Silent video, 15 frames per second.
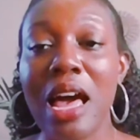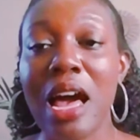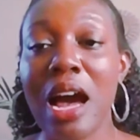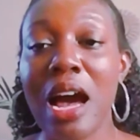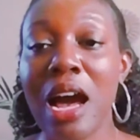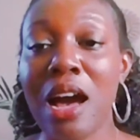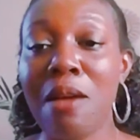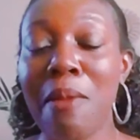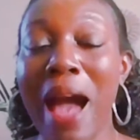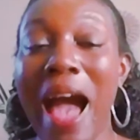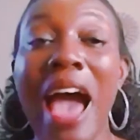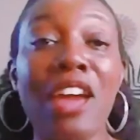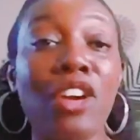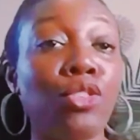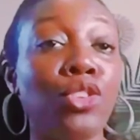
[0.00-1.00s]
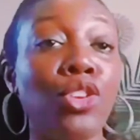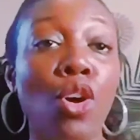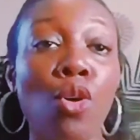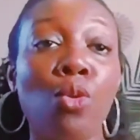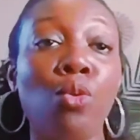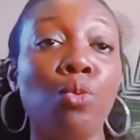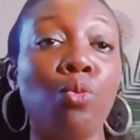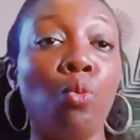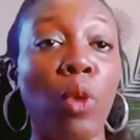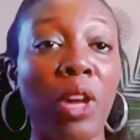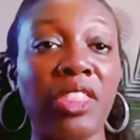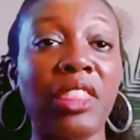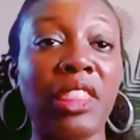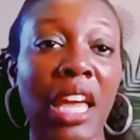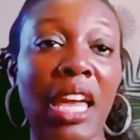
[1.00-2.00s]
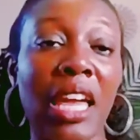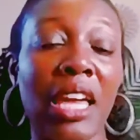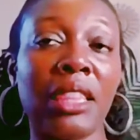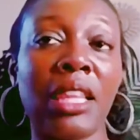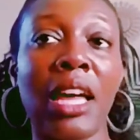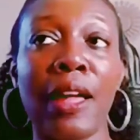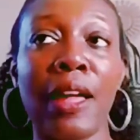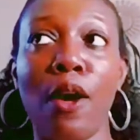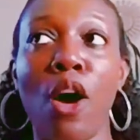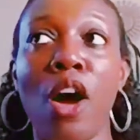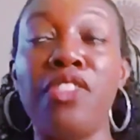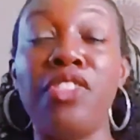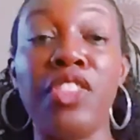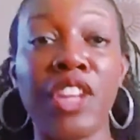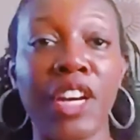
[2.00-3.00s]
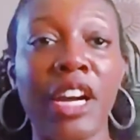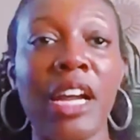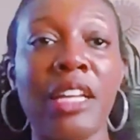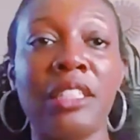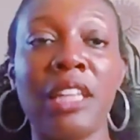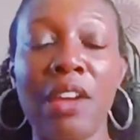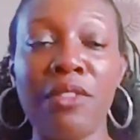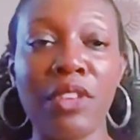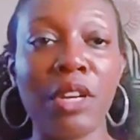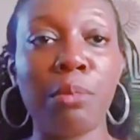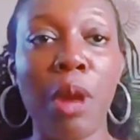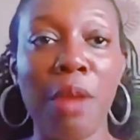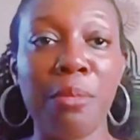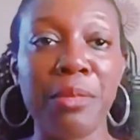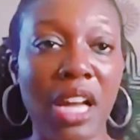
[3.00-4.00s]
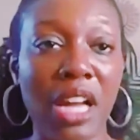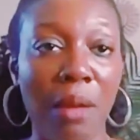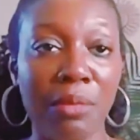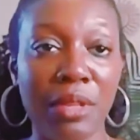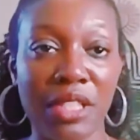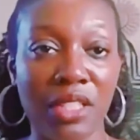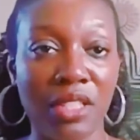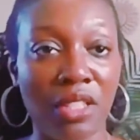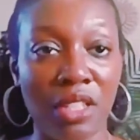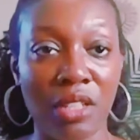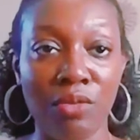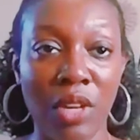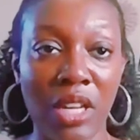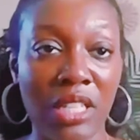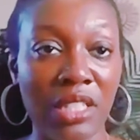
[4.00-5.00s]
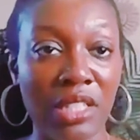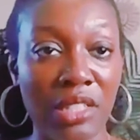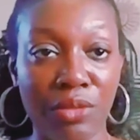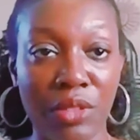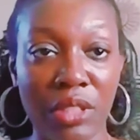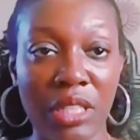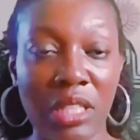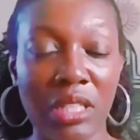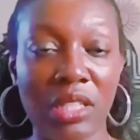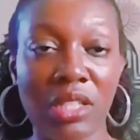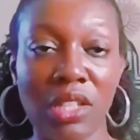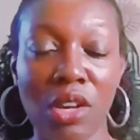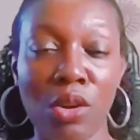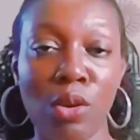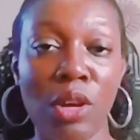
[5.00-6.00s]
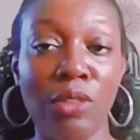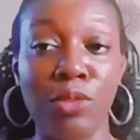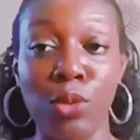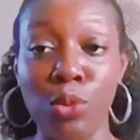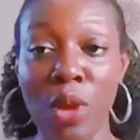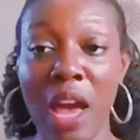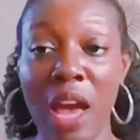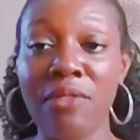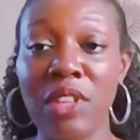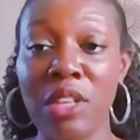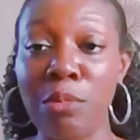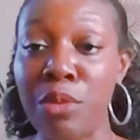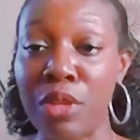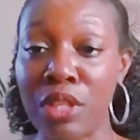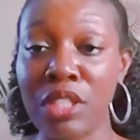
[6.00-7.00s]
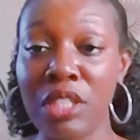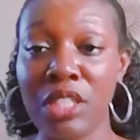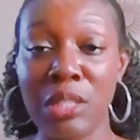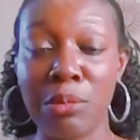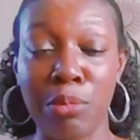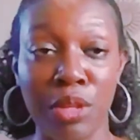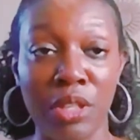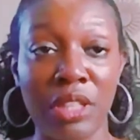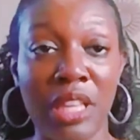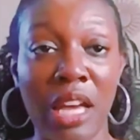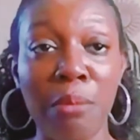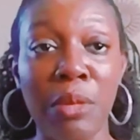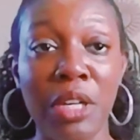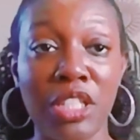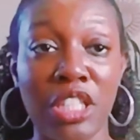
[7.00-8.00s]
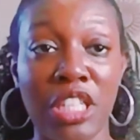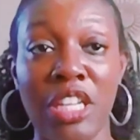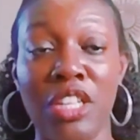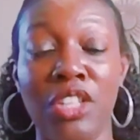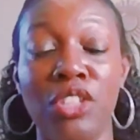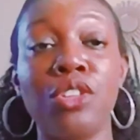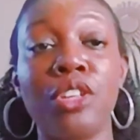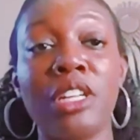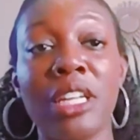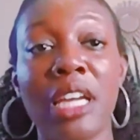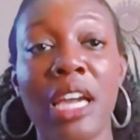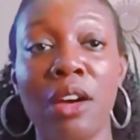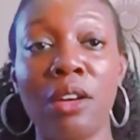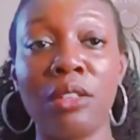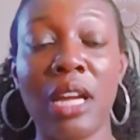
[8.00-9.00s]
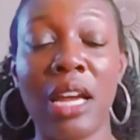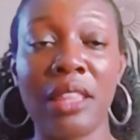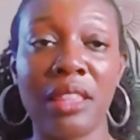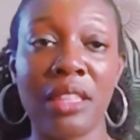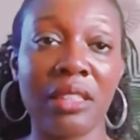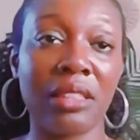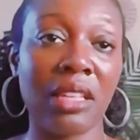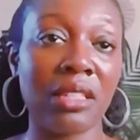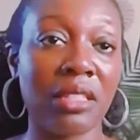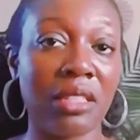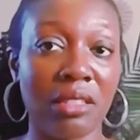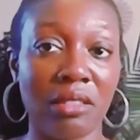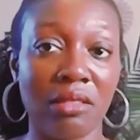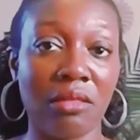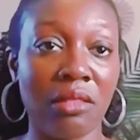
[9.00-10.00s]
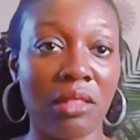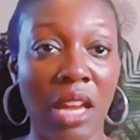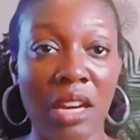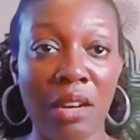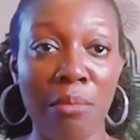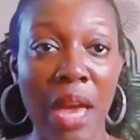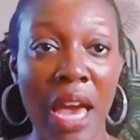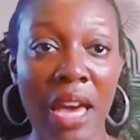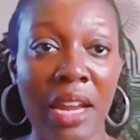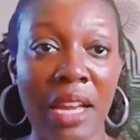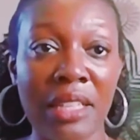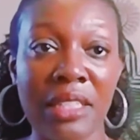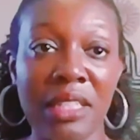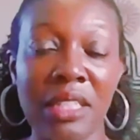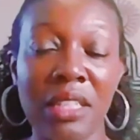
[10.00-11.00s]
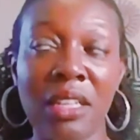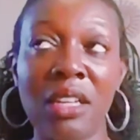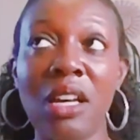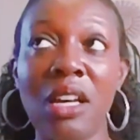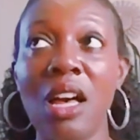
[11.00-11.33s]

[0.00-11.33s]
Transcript: Um, I don't know what they like on their end. Every apartment complex is going to run it differently. So if you have the ability to put that much in your account, I think that's not a bad idea.